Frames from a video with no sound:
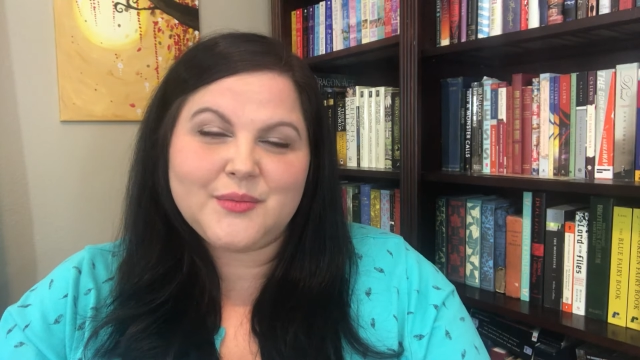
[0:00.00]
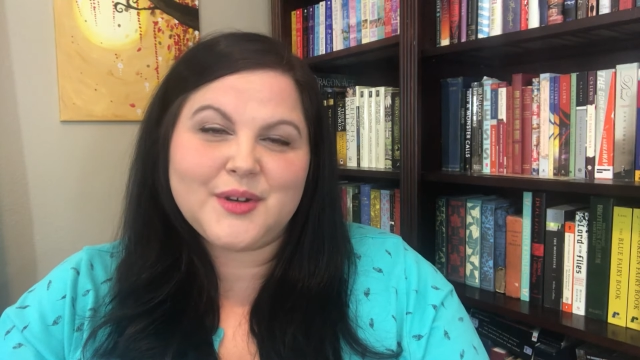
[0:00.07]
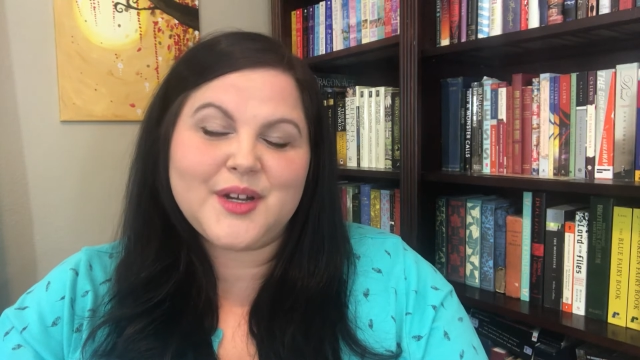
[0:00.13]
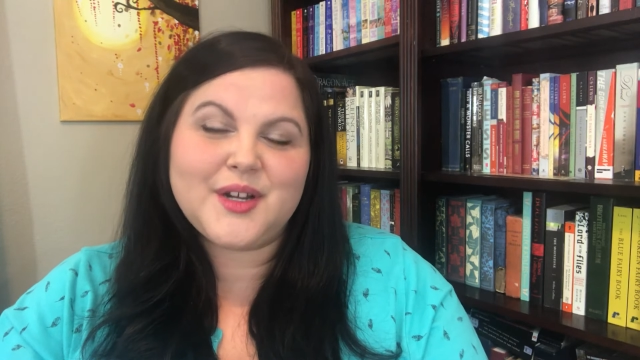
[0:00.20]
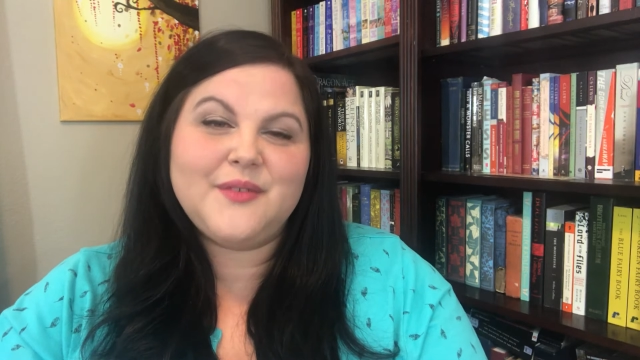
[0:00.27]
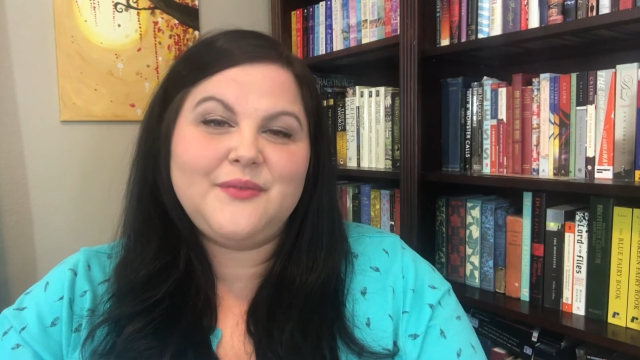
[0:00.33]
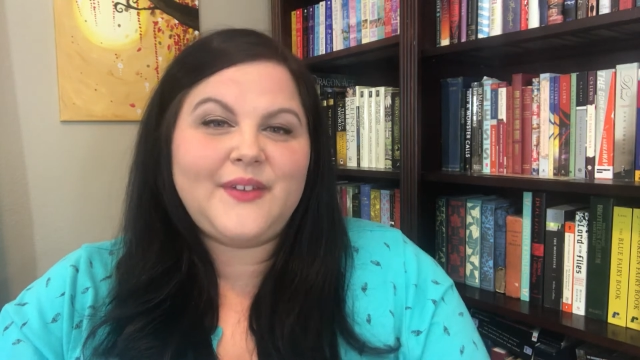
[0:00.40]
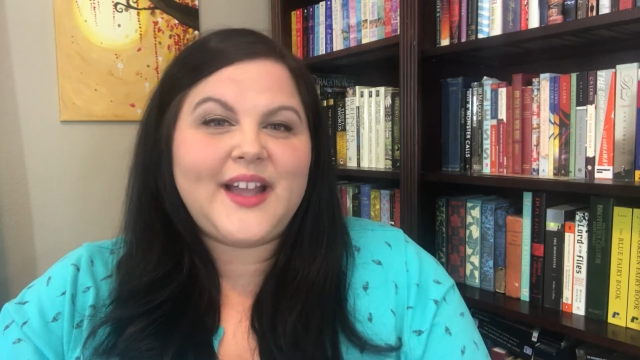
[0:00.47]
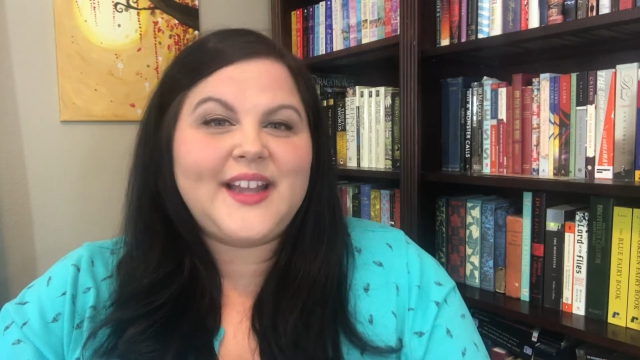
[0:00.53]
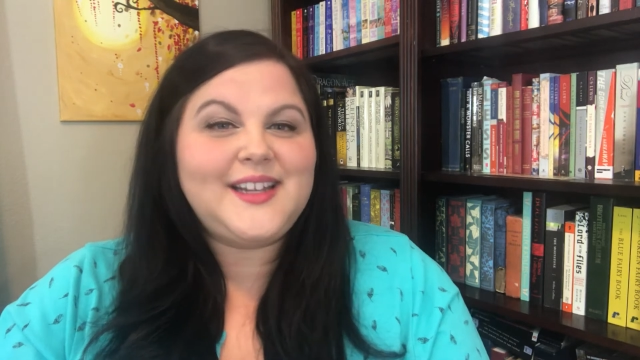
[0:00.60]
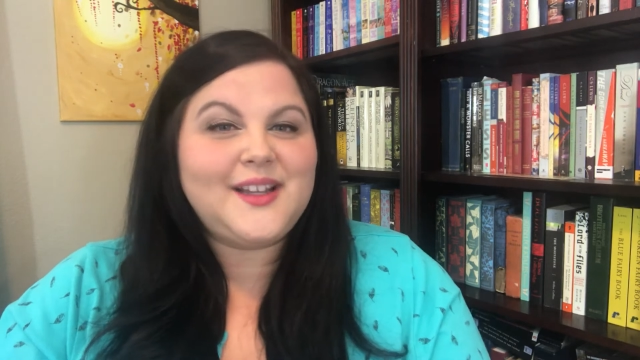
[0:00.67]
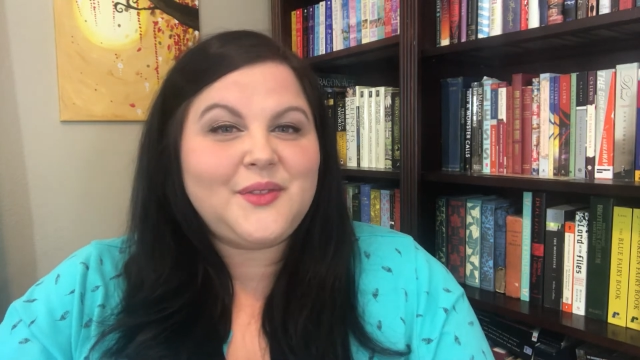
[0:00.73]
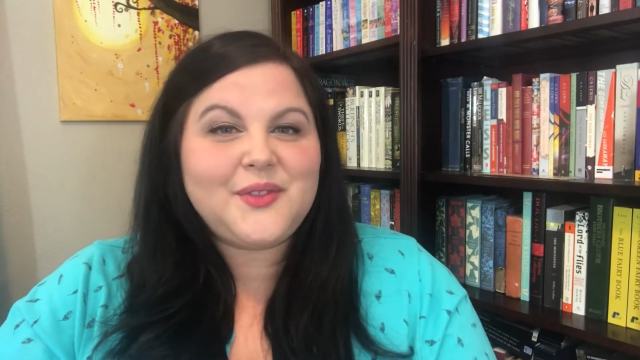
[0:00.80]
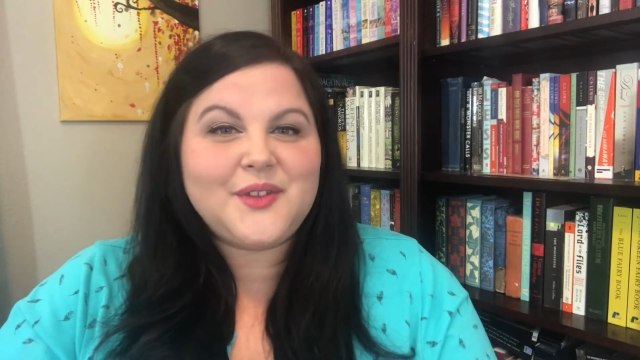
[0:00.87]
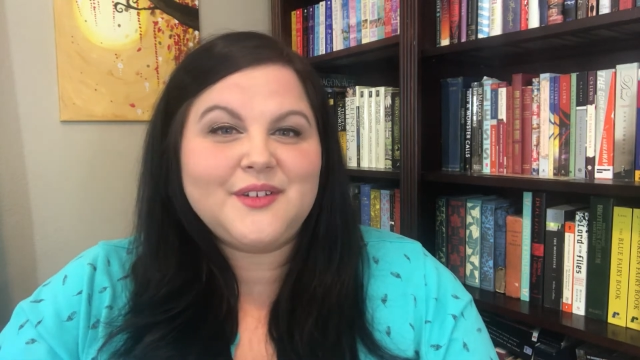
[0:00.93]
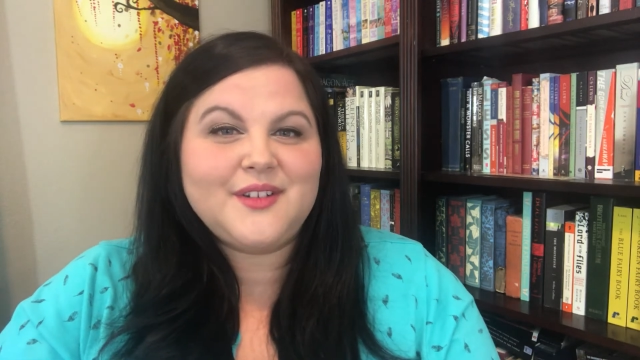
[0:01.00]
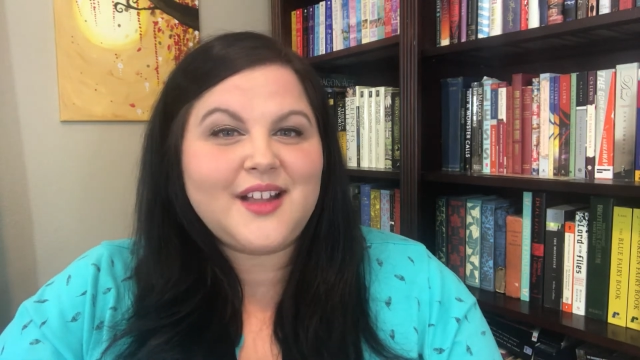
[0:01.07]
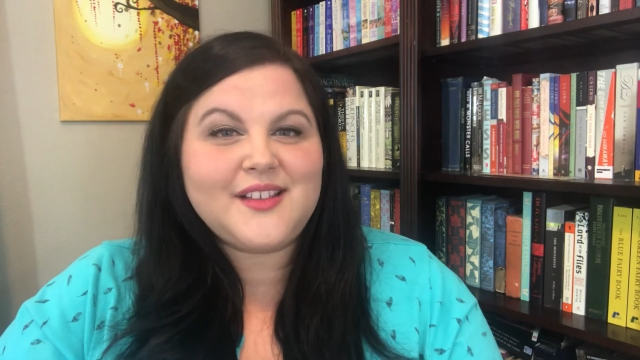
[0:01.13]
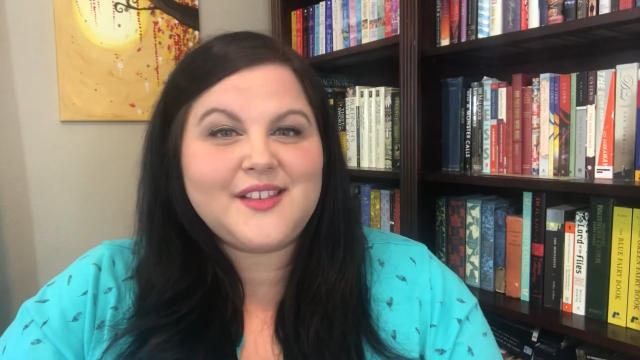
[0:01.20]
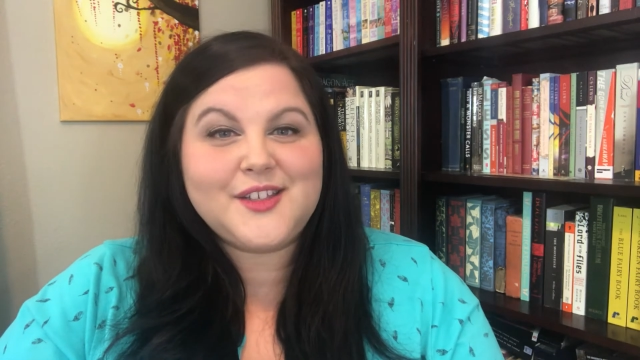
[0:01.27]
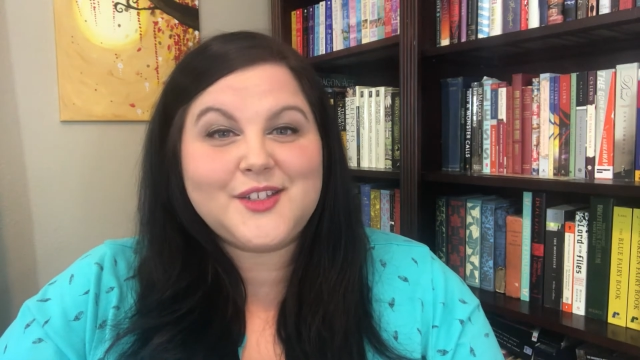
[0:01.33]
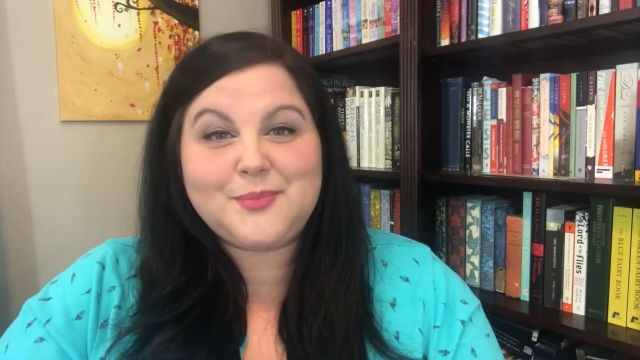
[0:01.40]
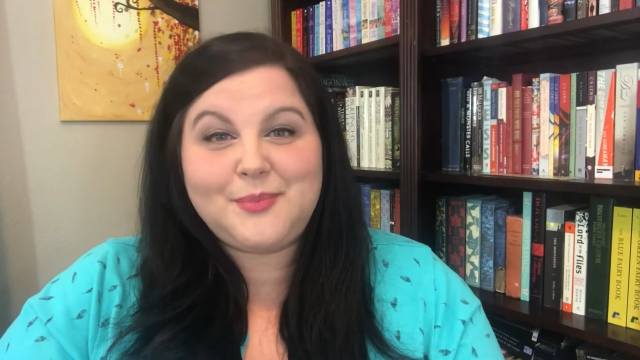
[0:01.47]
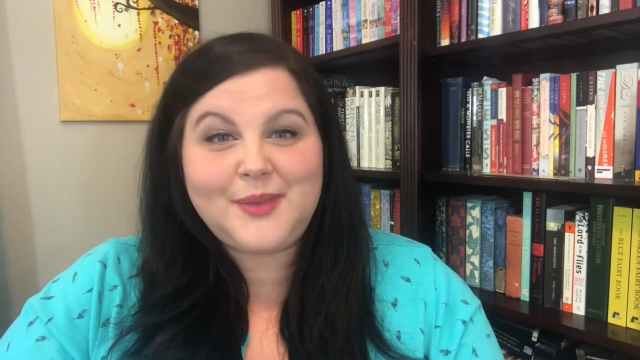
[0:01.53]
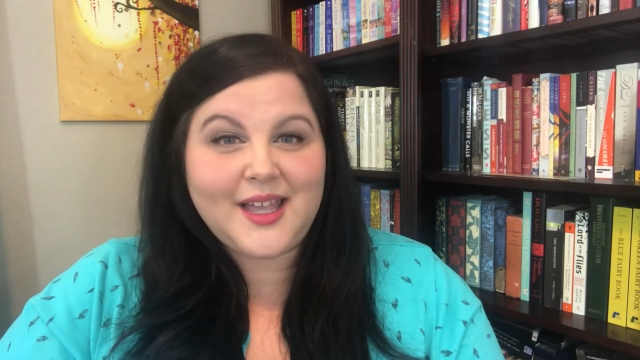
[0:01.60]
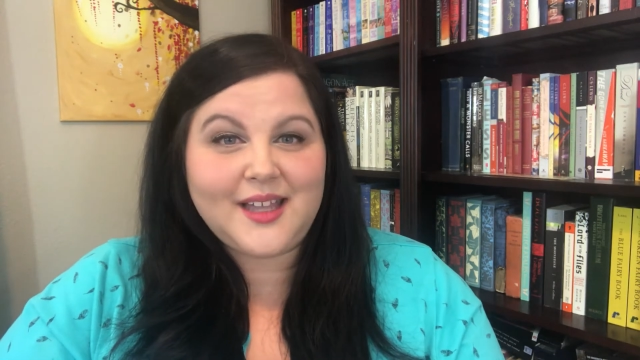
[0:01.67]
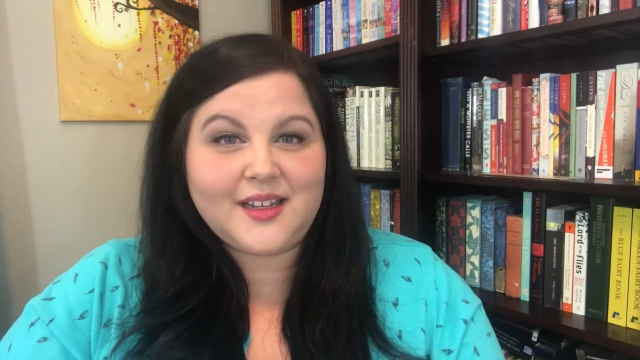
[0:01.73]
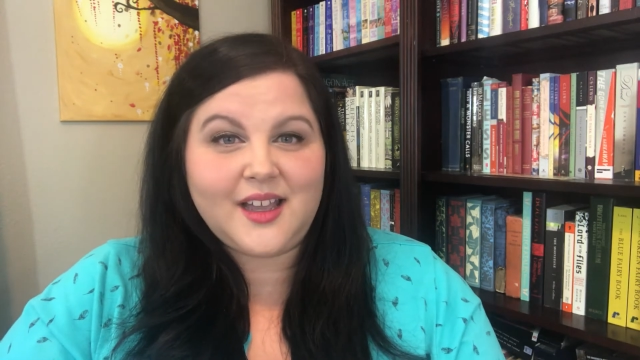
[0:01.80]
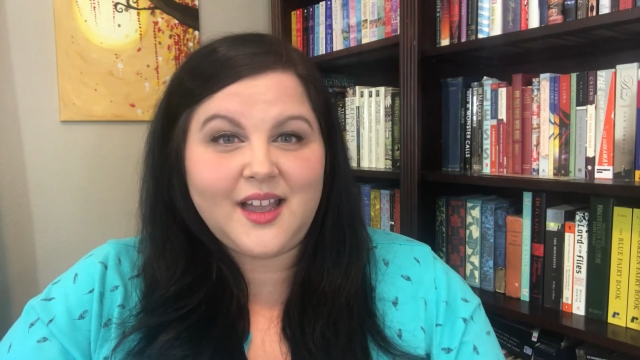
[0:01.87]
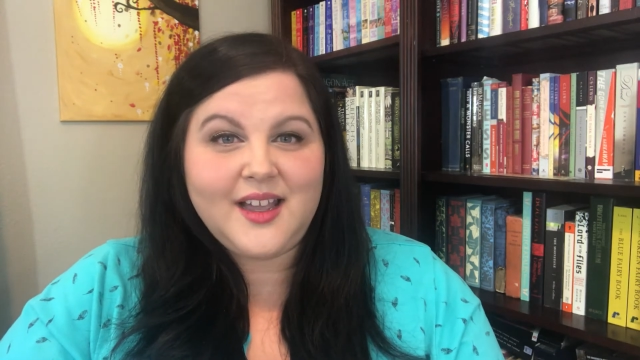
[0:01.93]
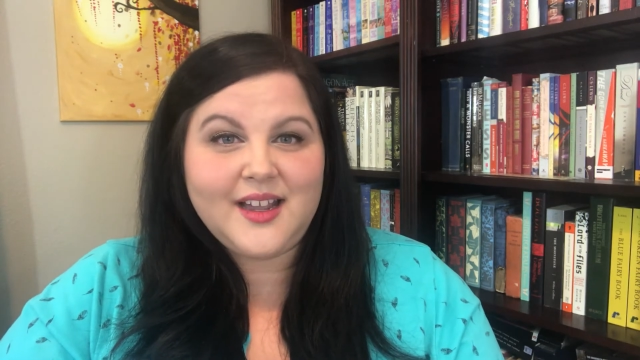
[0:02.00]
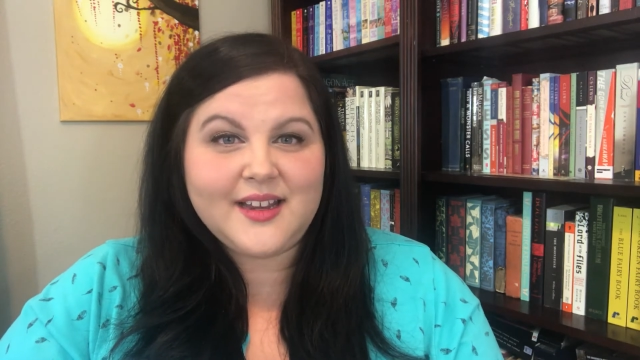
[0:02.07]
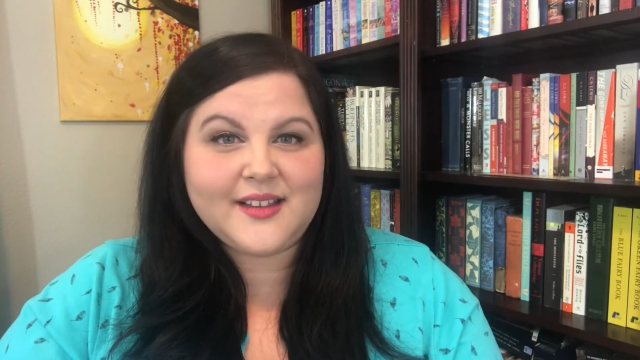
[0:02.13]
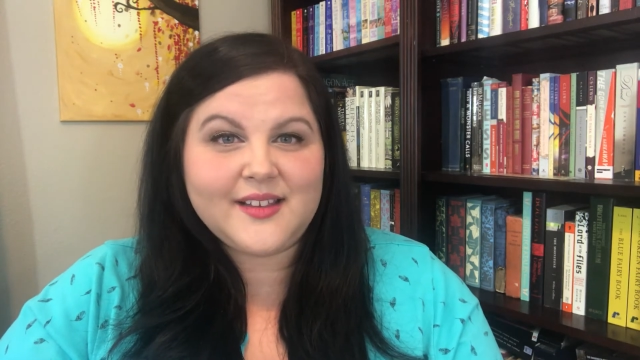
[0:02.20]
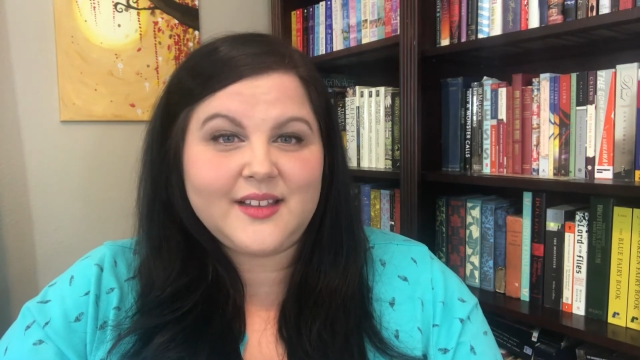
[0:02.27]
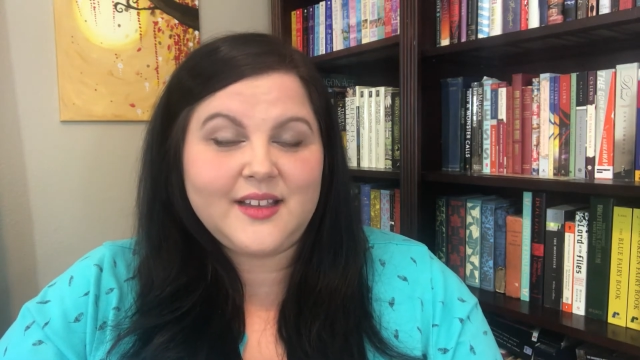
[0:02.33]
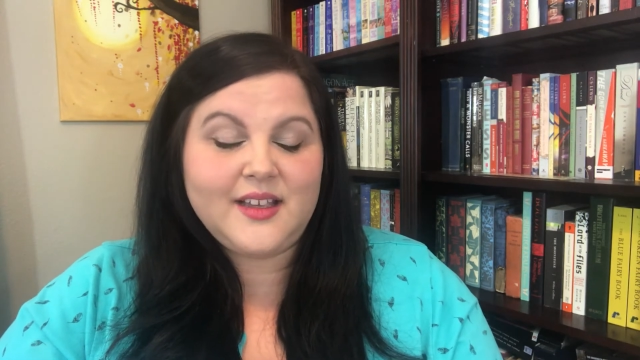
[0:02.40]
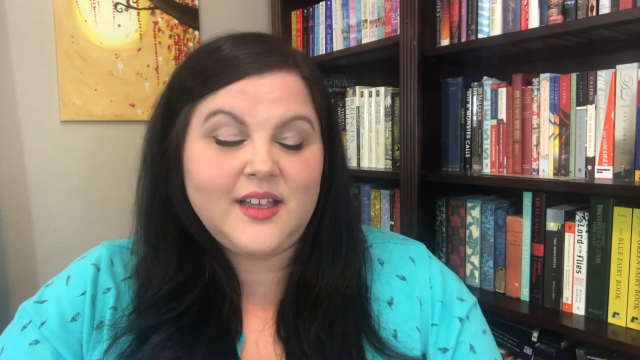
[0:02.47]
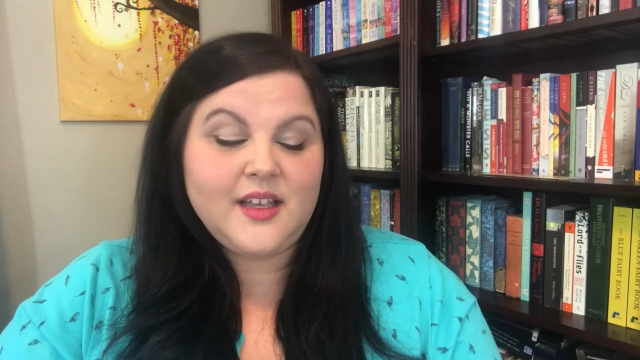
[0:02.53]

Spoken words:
we're going to find out they're not such bad guys.